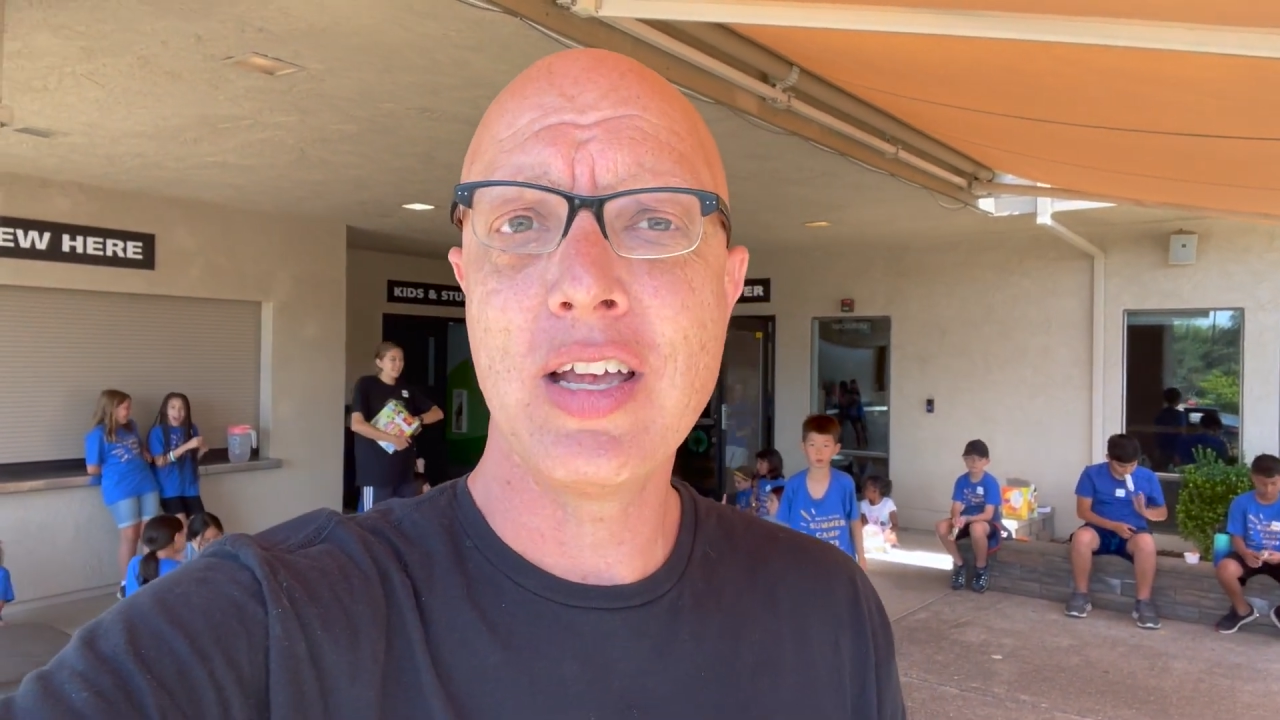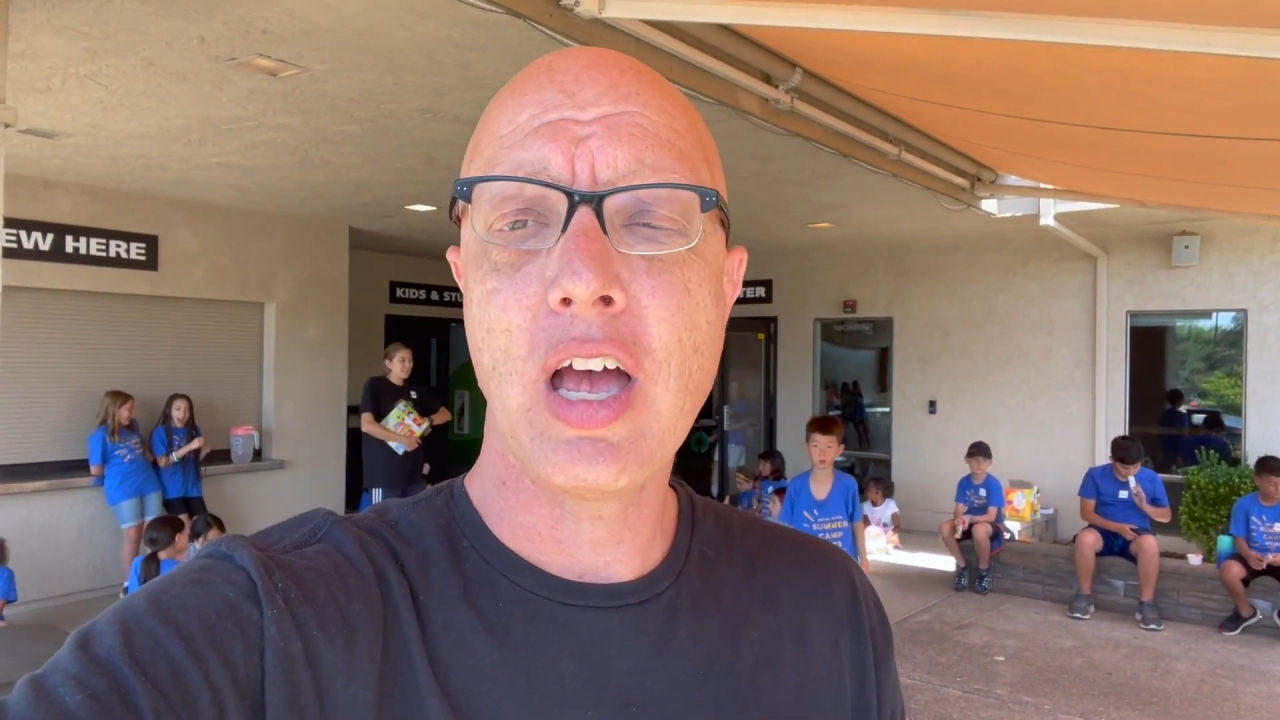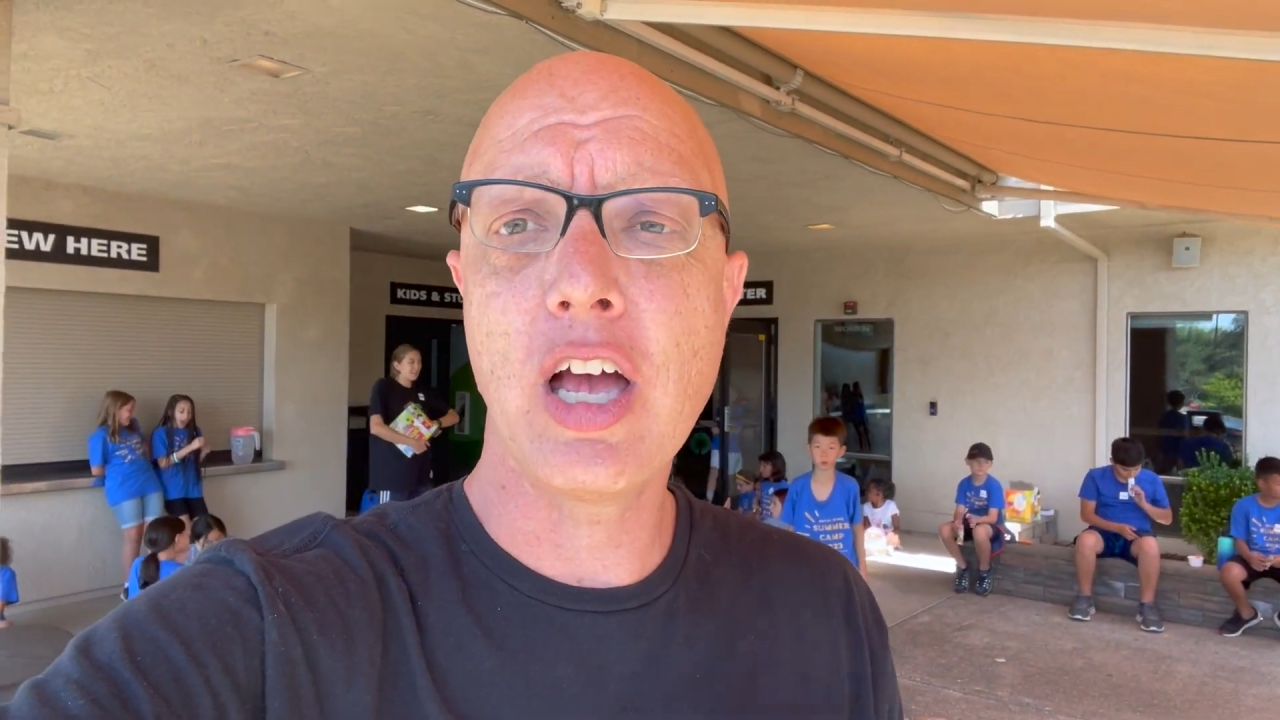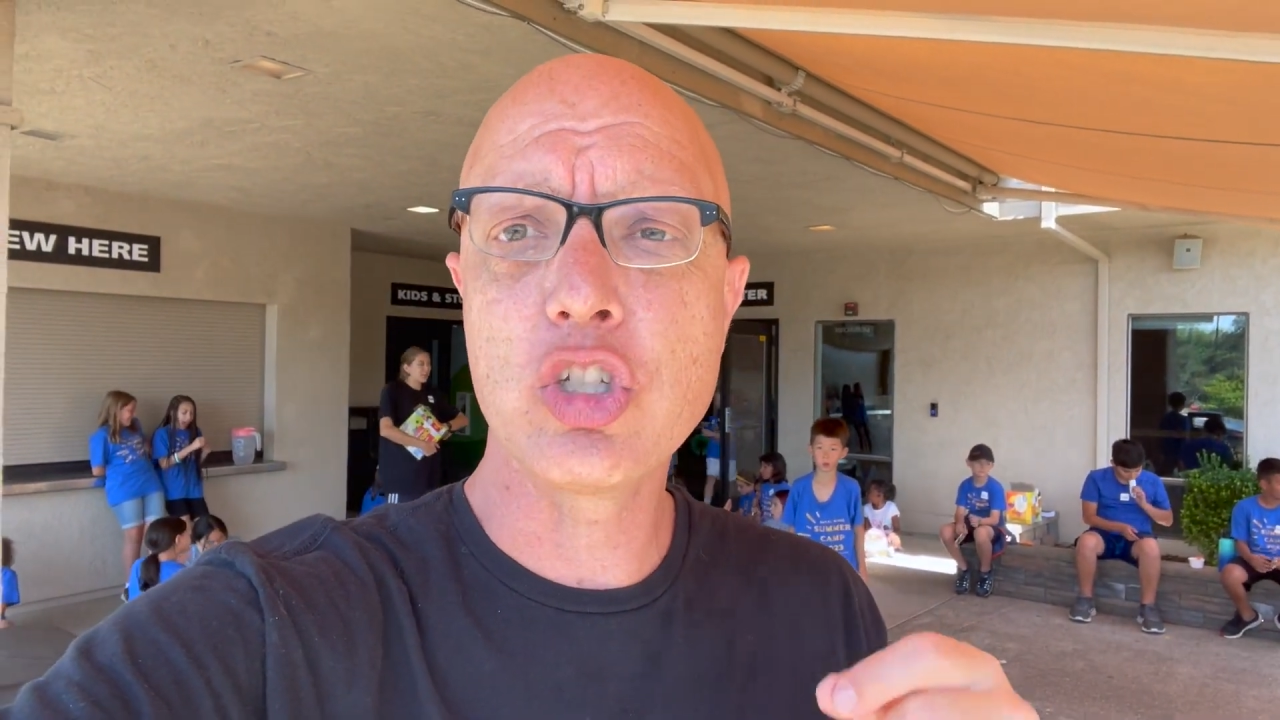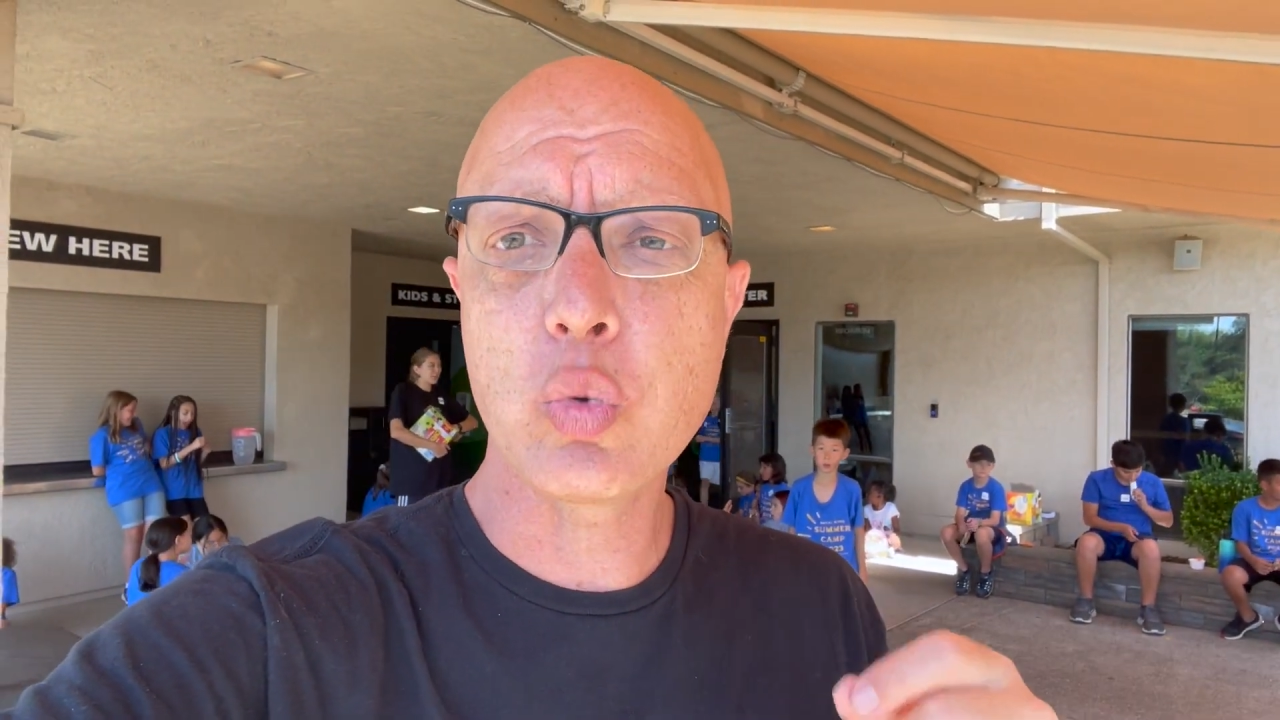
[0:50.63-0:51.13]

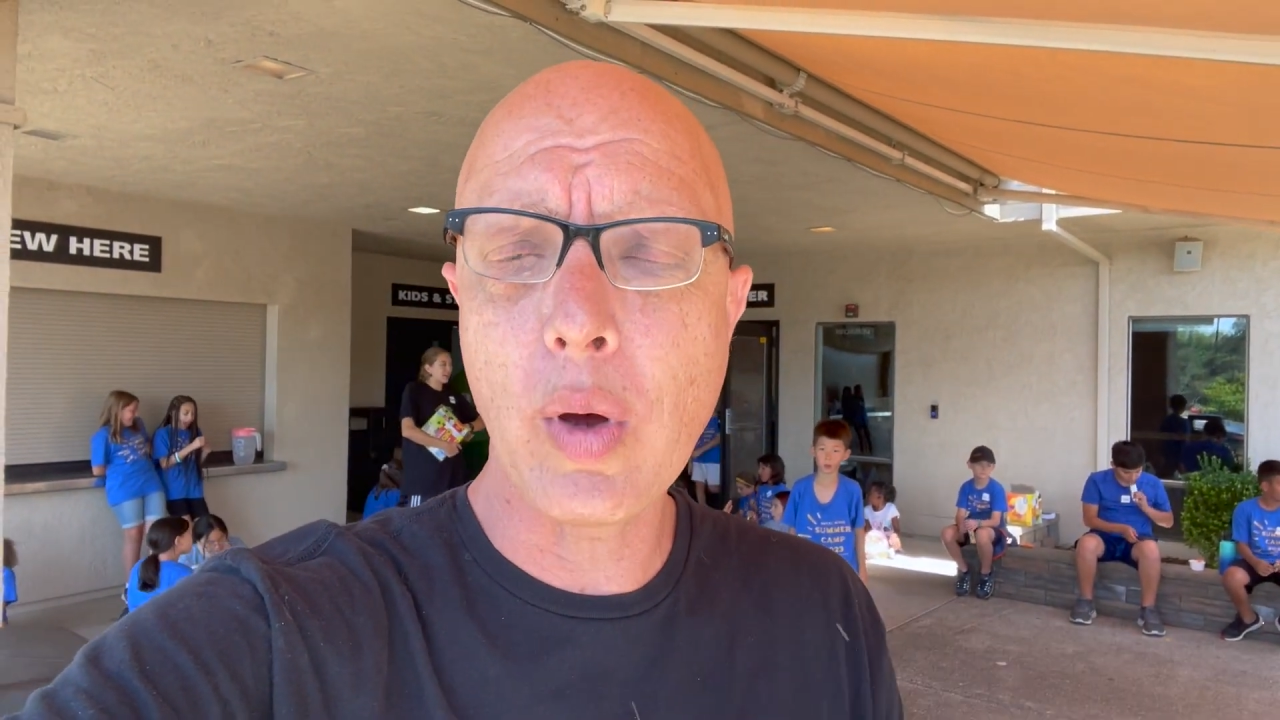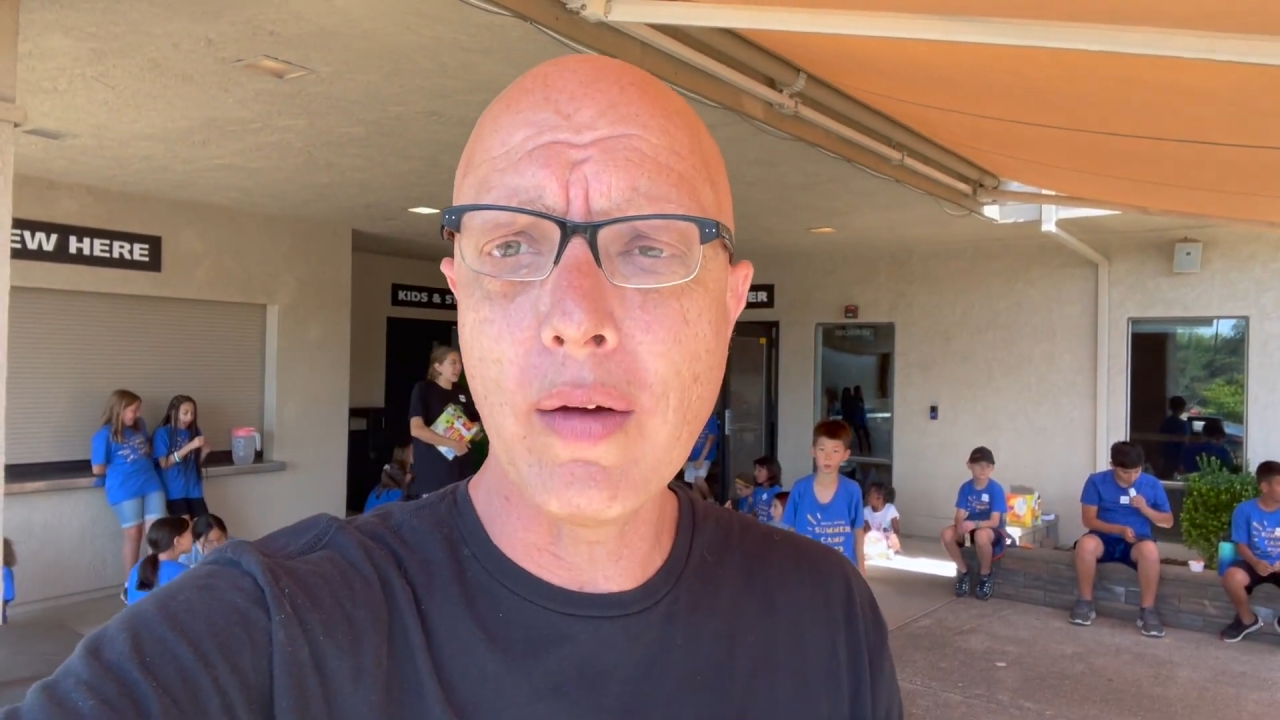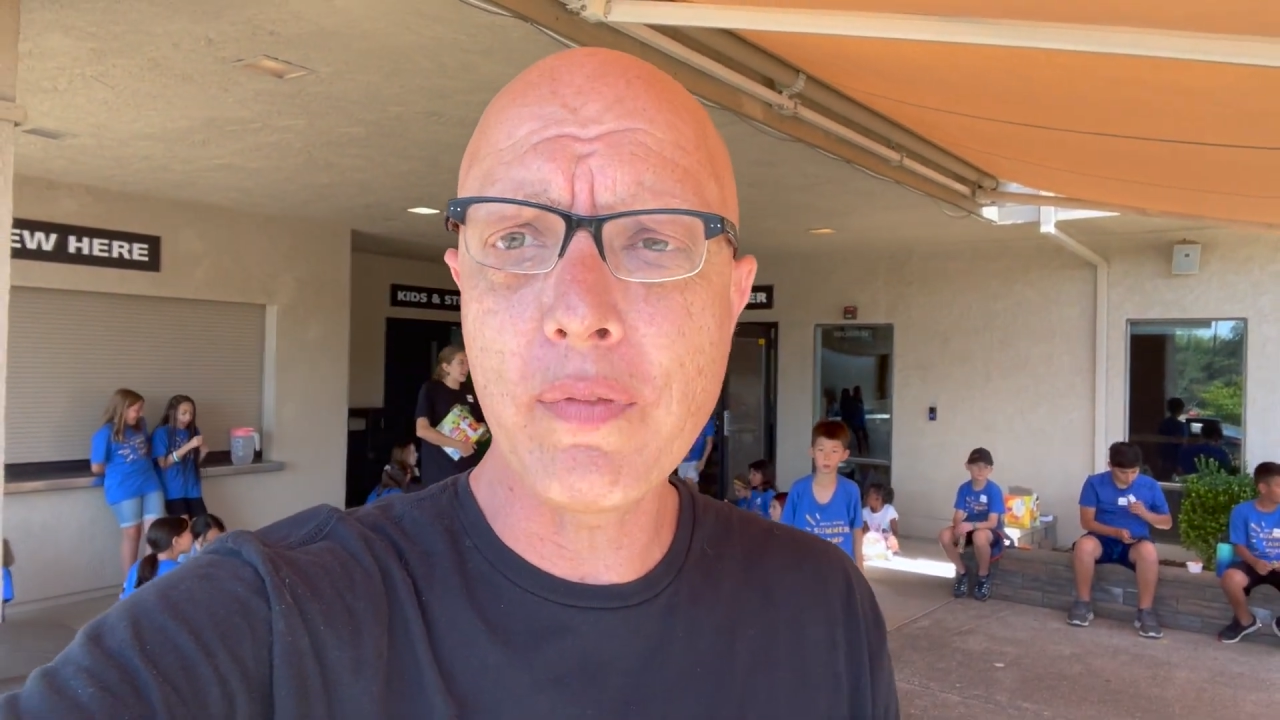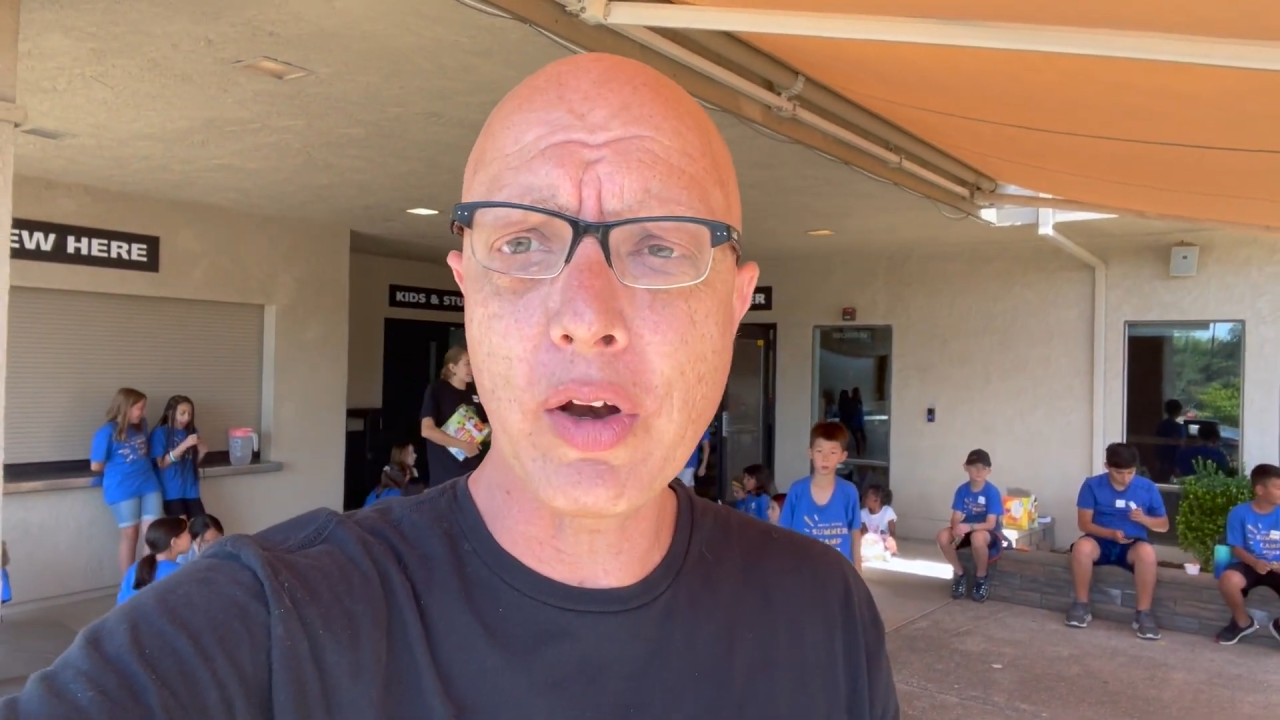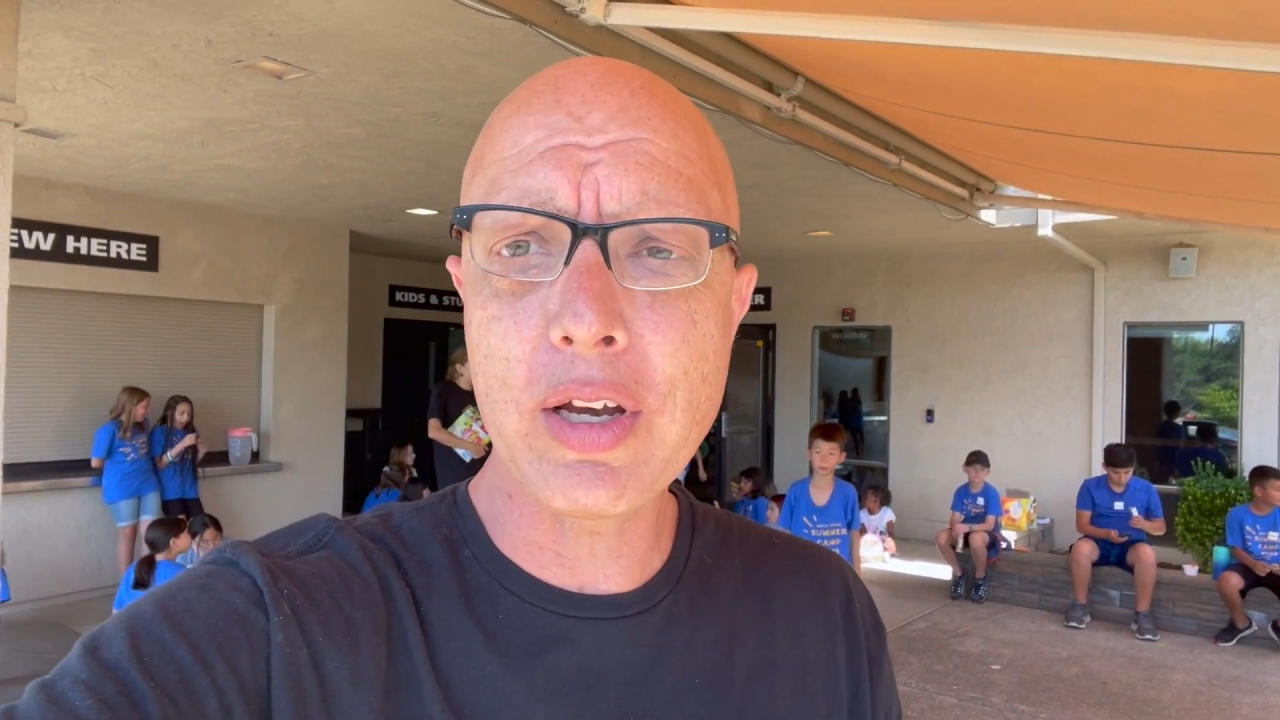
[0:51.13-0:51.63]

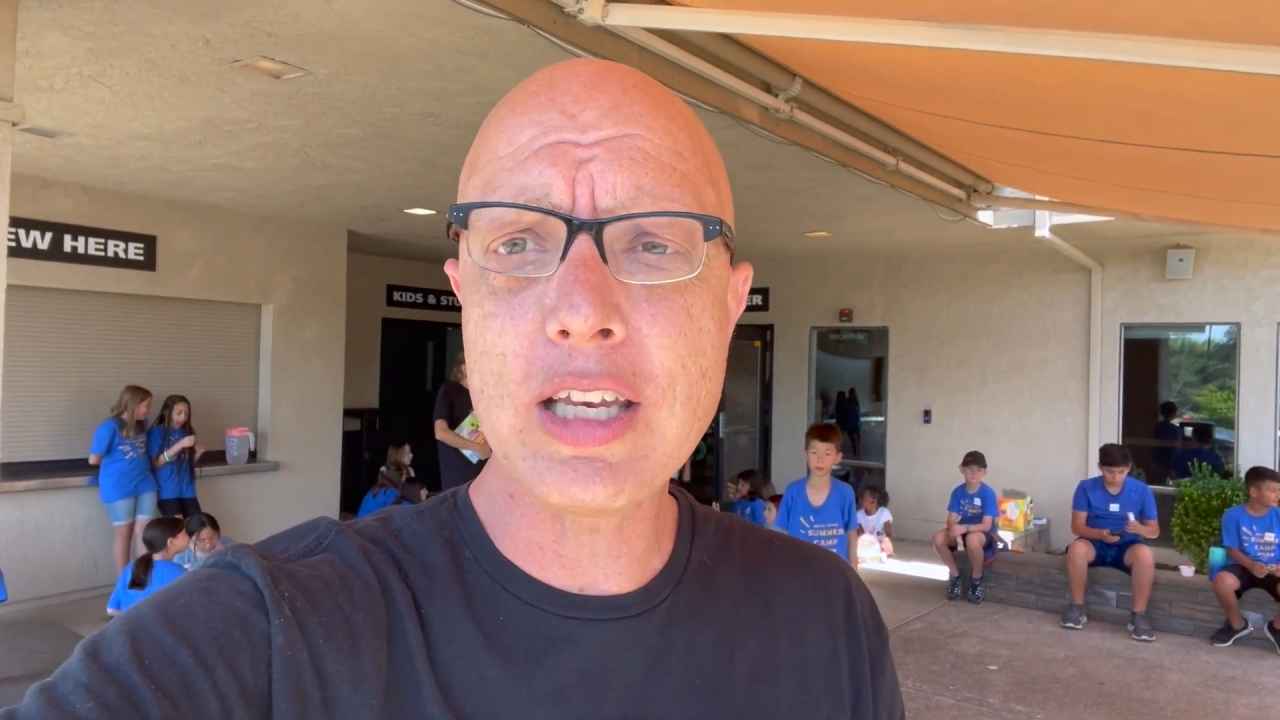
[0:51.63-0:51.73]
12:30